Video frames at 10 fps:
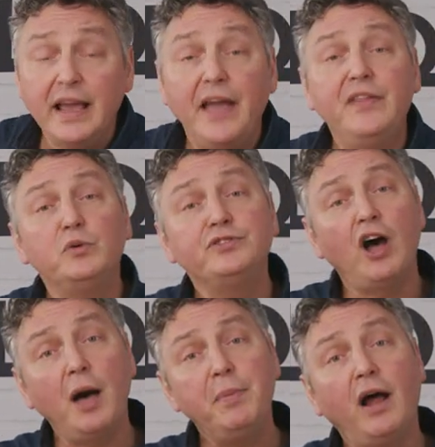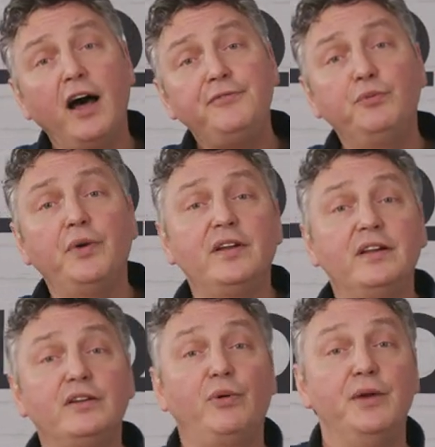And then we'll top it off with a
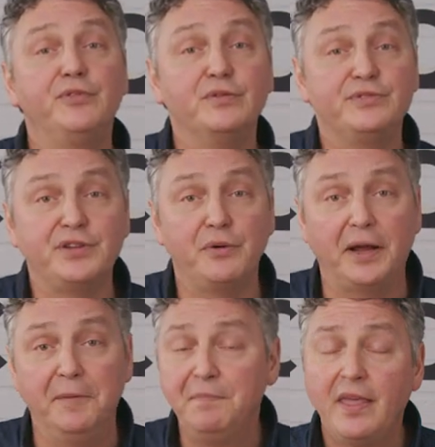little grapefruit soda.